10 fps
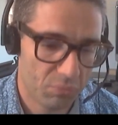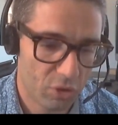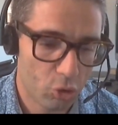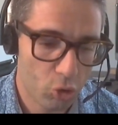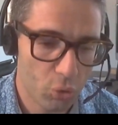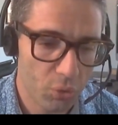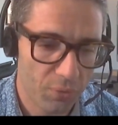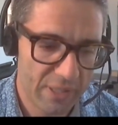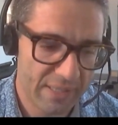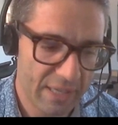the truth.
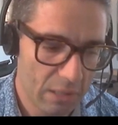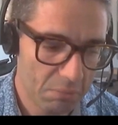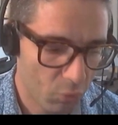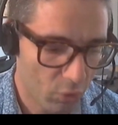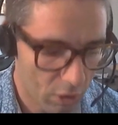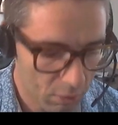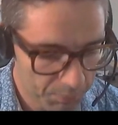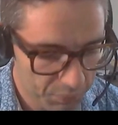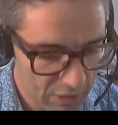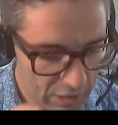We say, well,
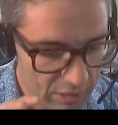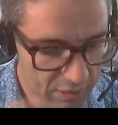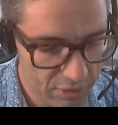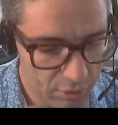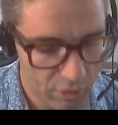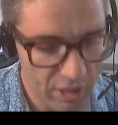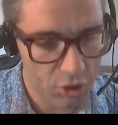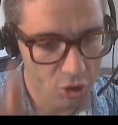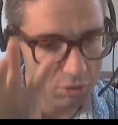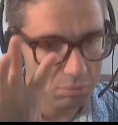in this
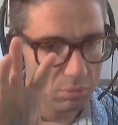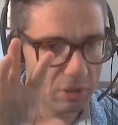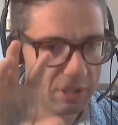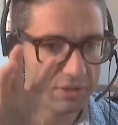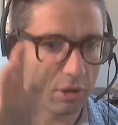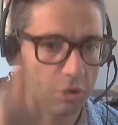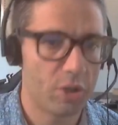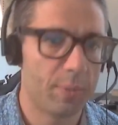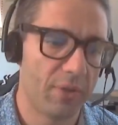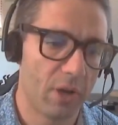location, these
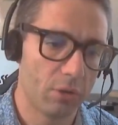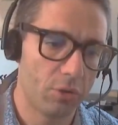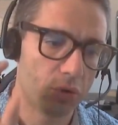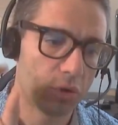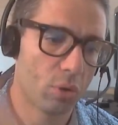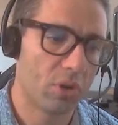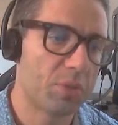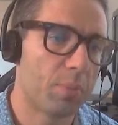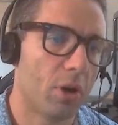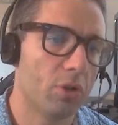RGB values
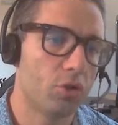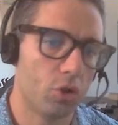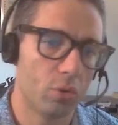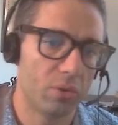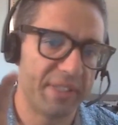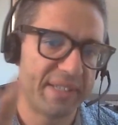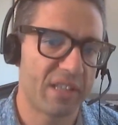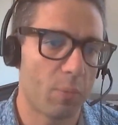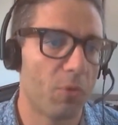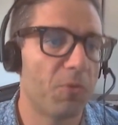correspond to this
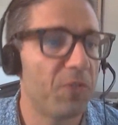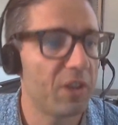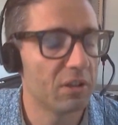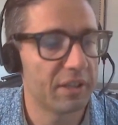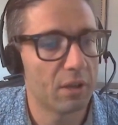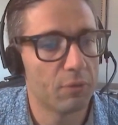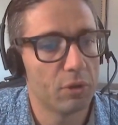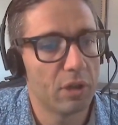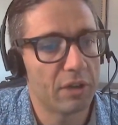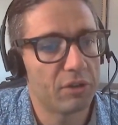type of field that I
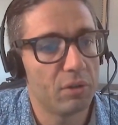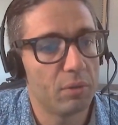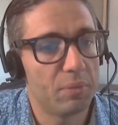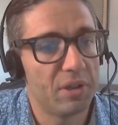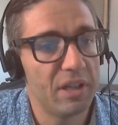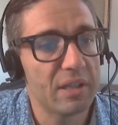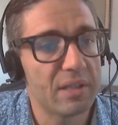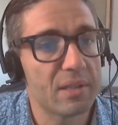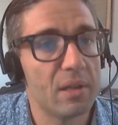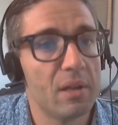would like to
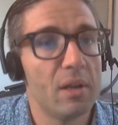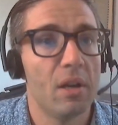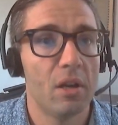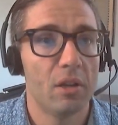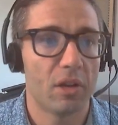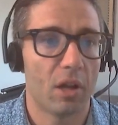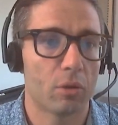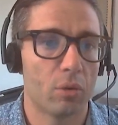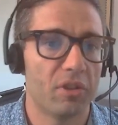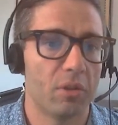predict. The
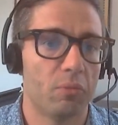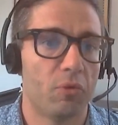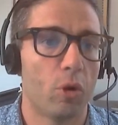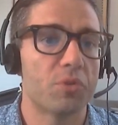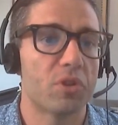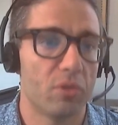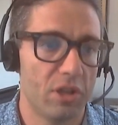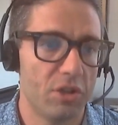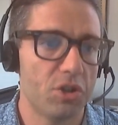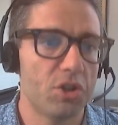algorithm forms a
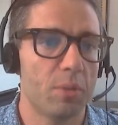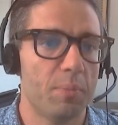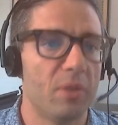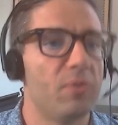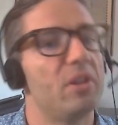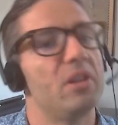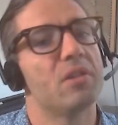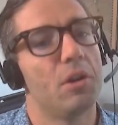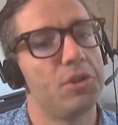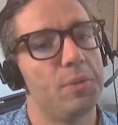relationship between these
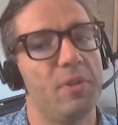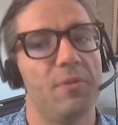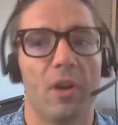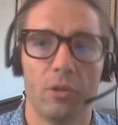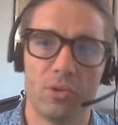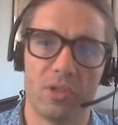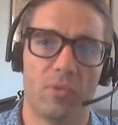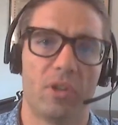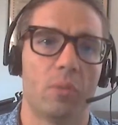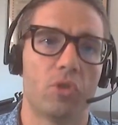RGB values and
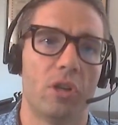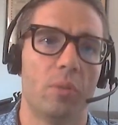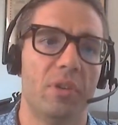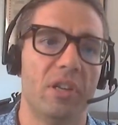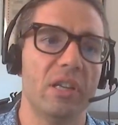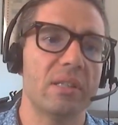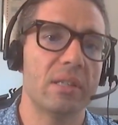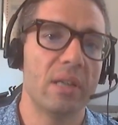what I'm trying to predict.